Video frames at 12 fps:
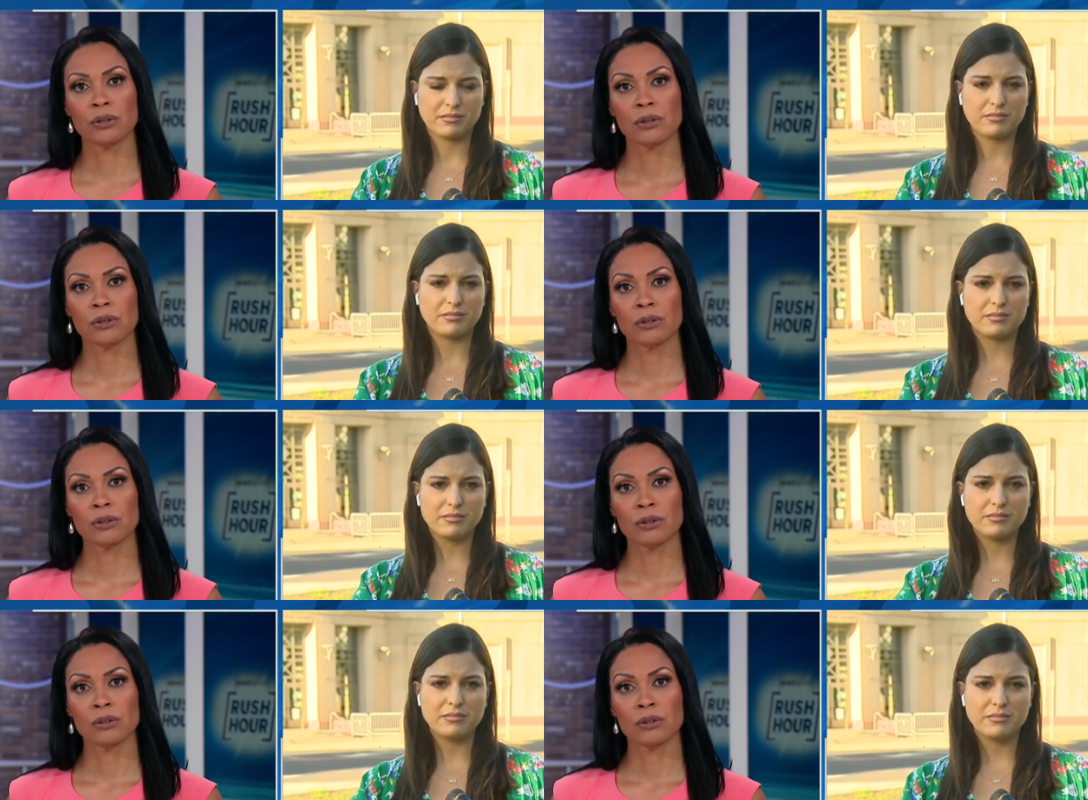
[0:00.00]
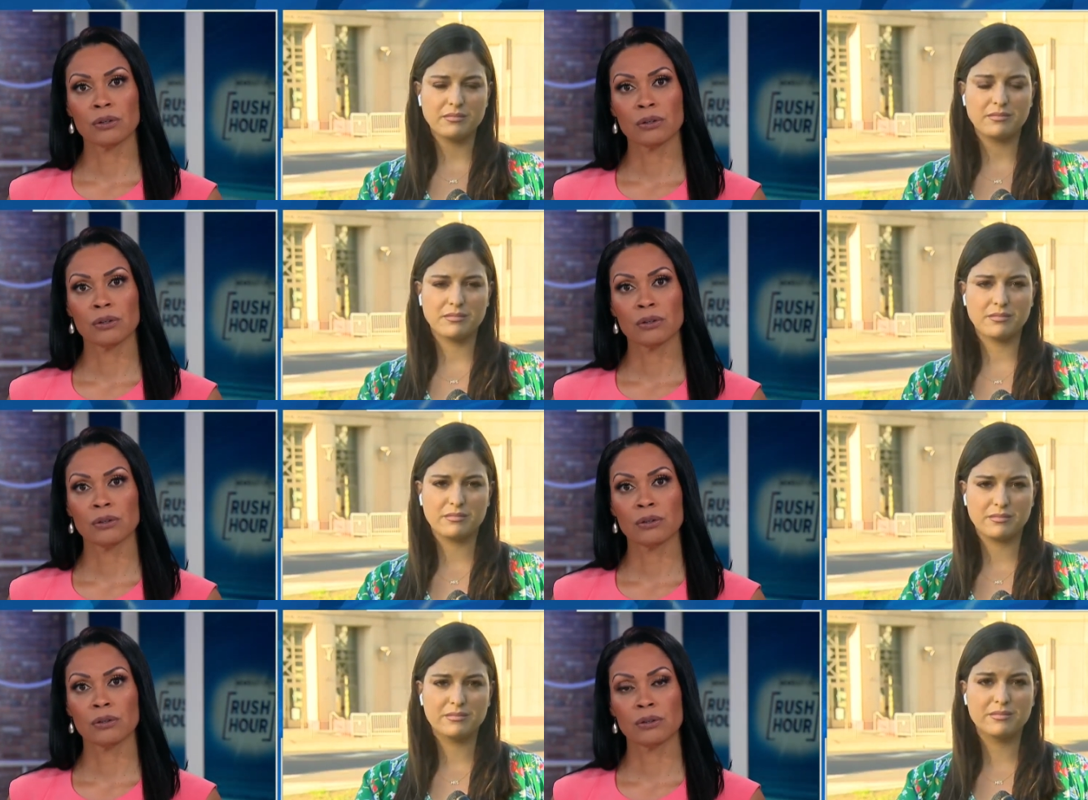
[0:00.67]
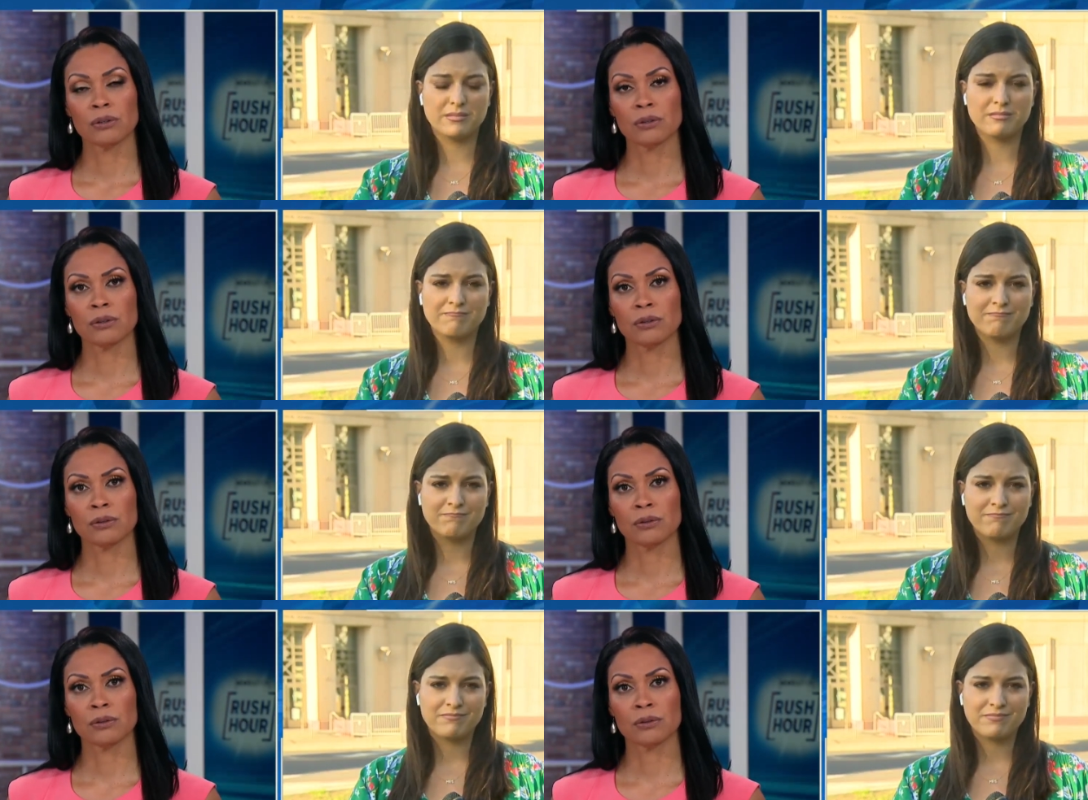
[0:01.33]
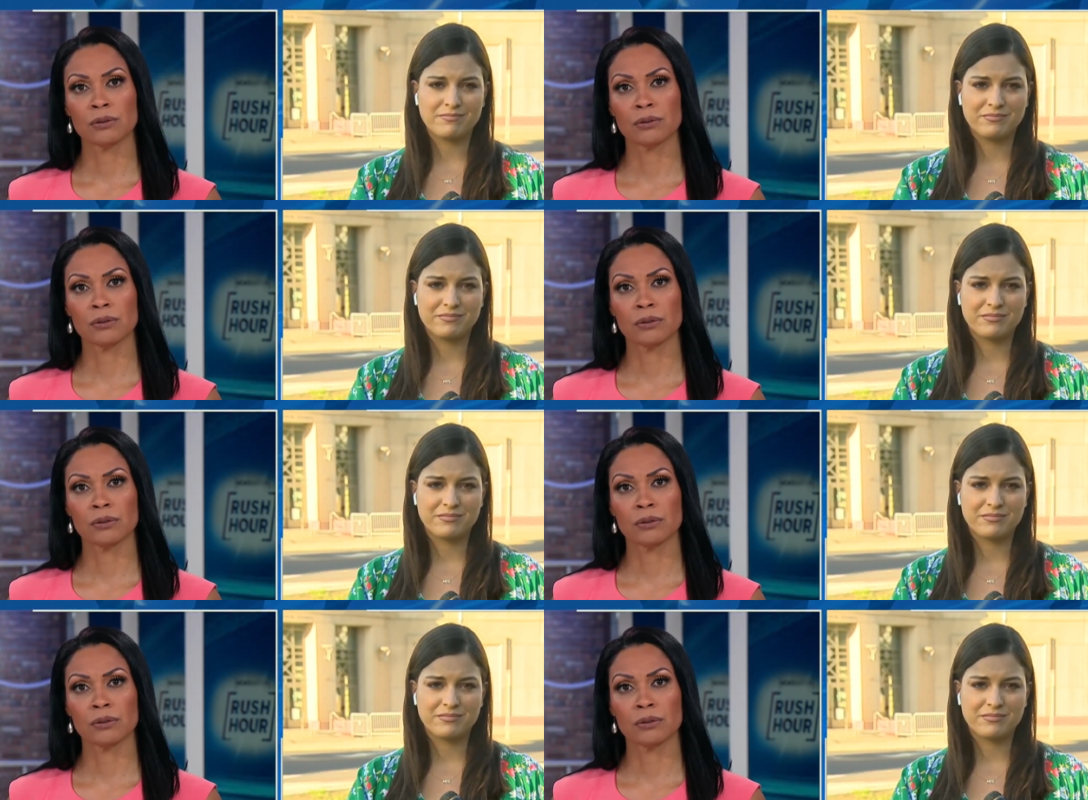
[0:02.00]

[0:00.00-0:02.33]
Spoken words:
Nothing is said.